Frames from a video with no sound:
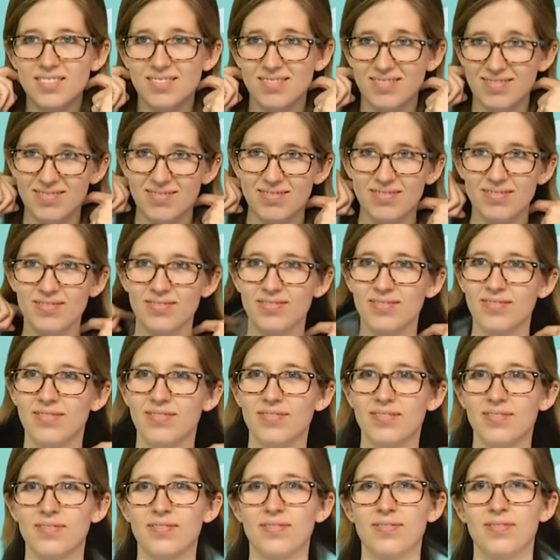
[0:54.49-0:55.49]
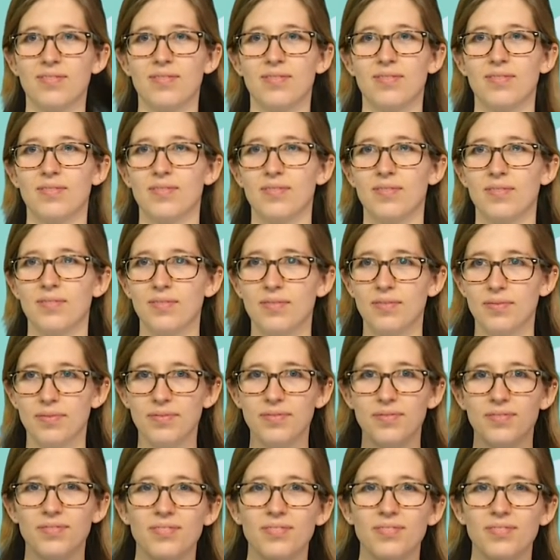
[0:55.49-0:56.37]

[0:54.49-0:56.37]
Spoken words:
[no speech]